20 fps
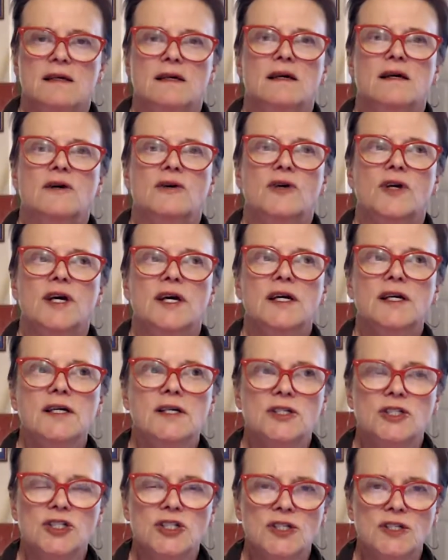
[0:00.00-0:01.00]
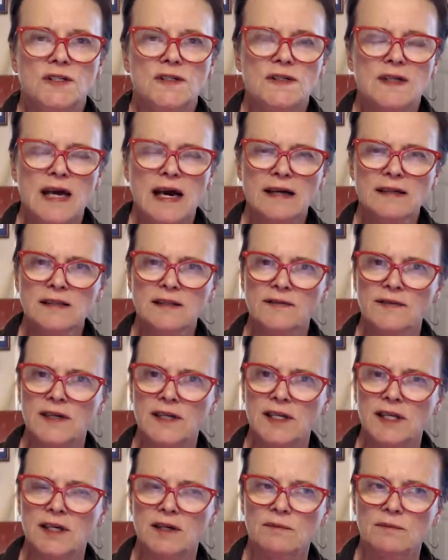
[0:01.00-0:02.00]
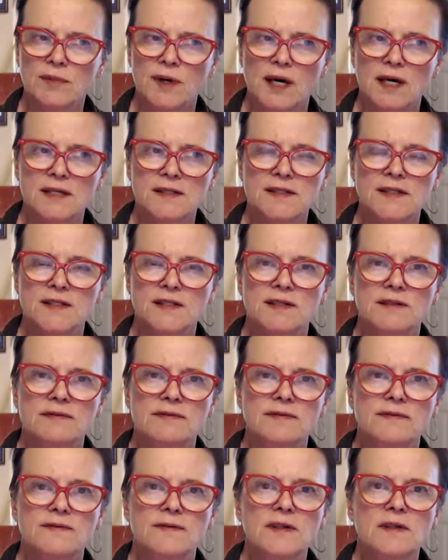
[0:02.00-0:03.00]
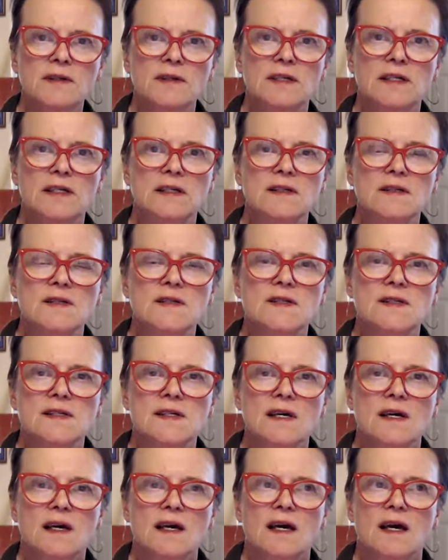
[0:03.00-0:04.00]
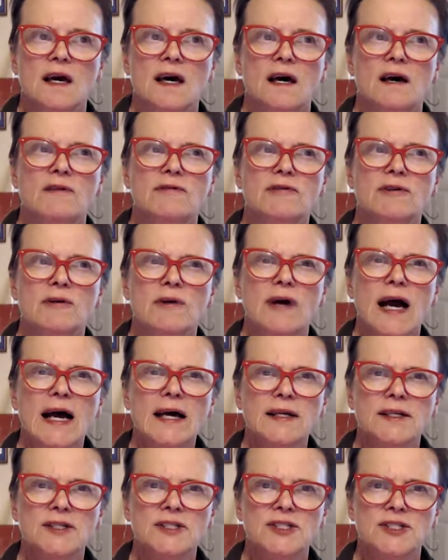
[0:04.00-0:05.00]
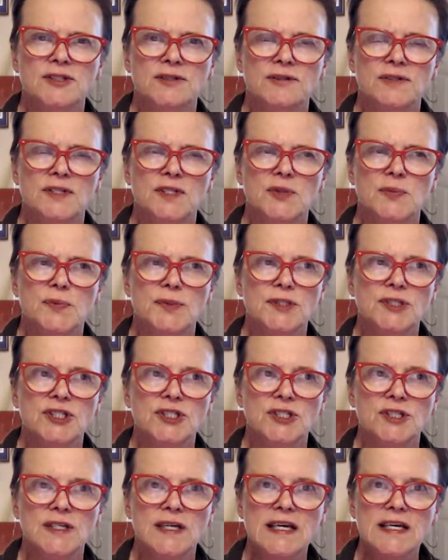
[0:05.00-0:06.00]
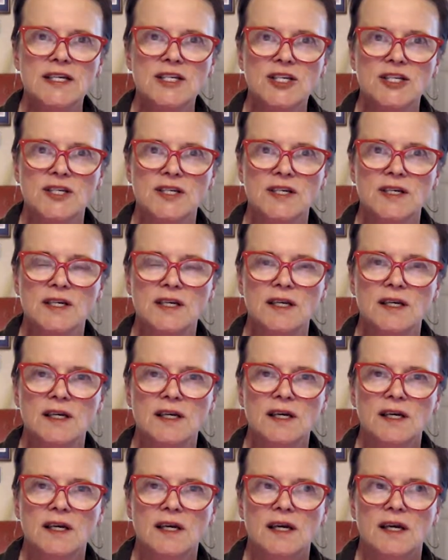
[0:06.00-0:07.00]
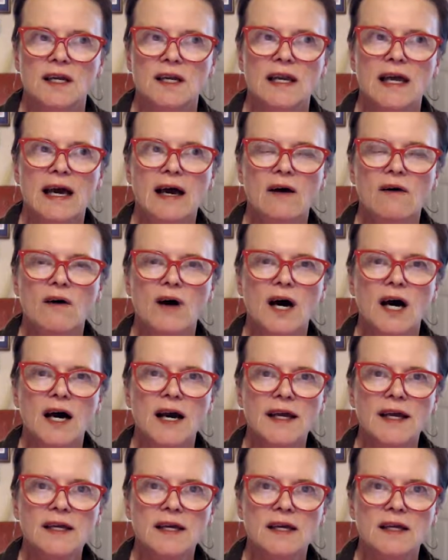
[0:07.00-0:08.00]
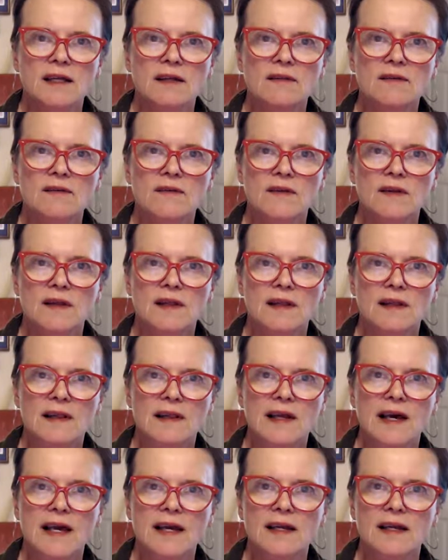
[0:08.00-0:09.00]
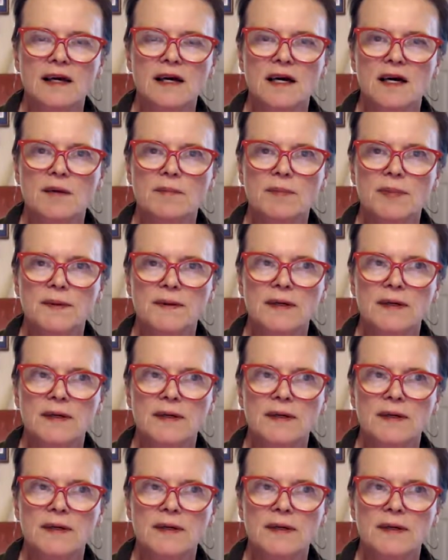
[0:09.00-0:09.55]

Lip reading: Okay. She's activating positive feelings of gratitude and appreciation. Now I can light up.